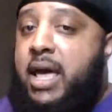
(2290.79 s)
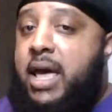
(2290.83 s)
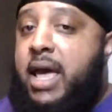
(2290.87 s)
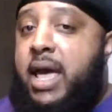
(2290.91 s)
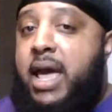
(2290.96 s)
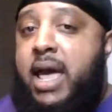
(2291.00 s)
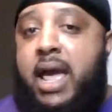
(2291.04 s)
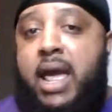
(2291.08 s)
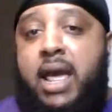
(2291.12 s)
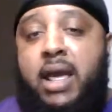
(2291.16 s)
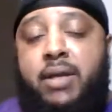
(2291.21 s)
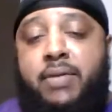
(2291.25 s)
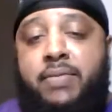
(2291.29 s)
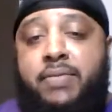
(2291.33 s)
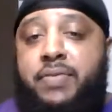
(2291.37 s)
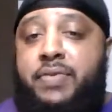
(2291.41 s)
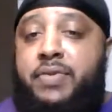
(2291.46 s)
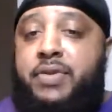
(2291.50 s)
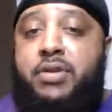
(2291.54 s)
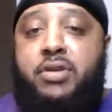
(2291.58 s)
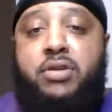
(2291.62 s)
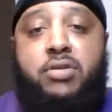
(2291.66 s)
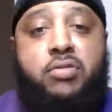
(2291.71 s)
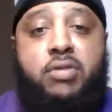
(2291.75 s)
Hey,
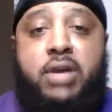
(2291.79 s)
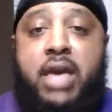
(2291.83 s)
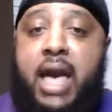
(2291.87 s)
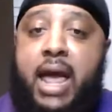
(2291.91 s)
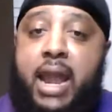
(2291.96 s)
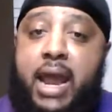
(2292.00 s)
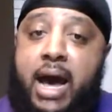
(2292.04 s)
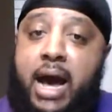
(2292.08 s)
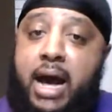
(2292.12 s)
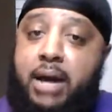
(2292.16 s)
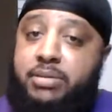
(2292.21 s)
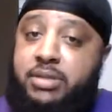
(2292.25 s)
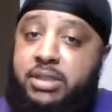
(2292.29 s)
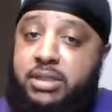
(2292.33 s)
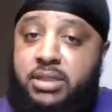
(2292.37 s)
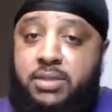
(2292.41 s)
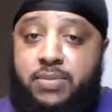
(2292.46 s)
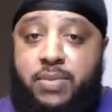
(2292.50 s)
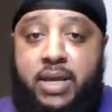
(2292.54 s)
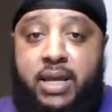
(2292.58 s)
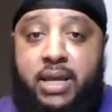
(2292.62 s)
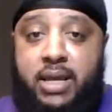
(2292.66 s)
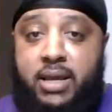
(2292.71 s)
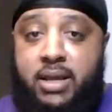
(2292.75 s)
you got options,
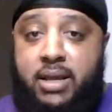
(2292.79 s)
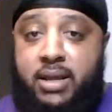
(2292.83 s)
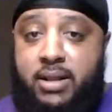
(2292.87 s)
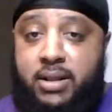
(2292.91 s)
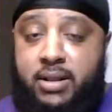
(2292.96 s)
man.